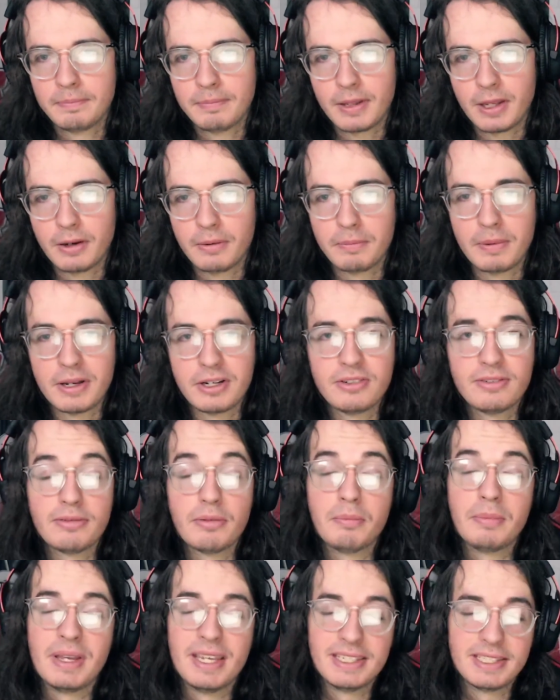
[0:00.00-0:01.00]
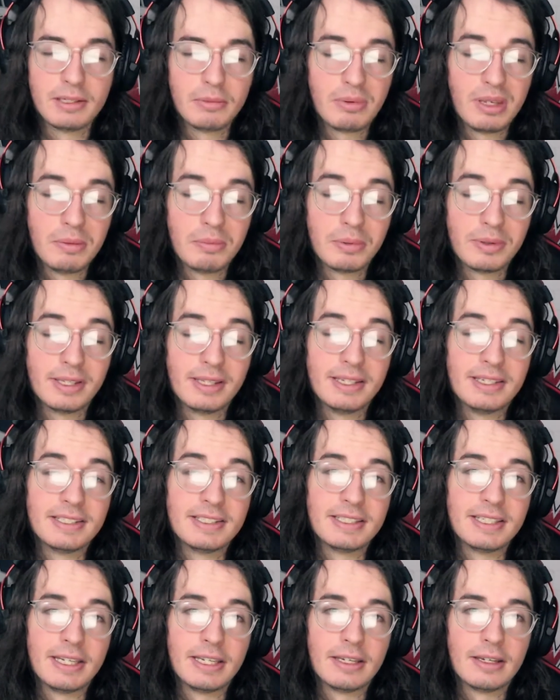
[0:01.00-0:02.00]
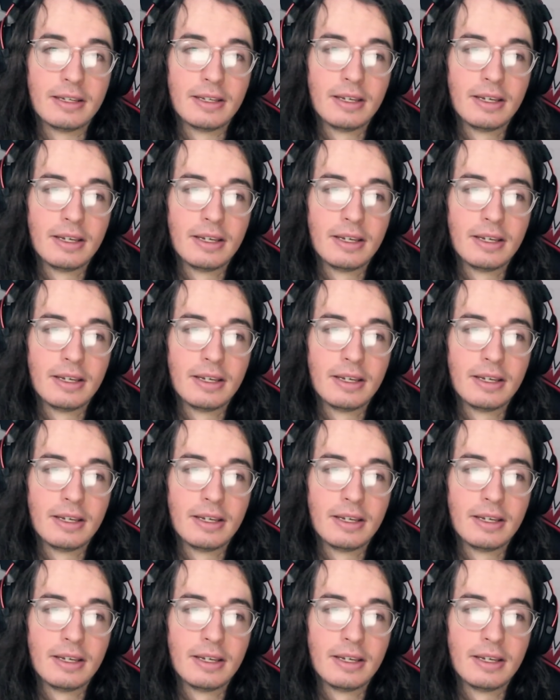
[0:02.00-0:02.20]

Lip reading: There are a bunch of amazing people in this scene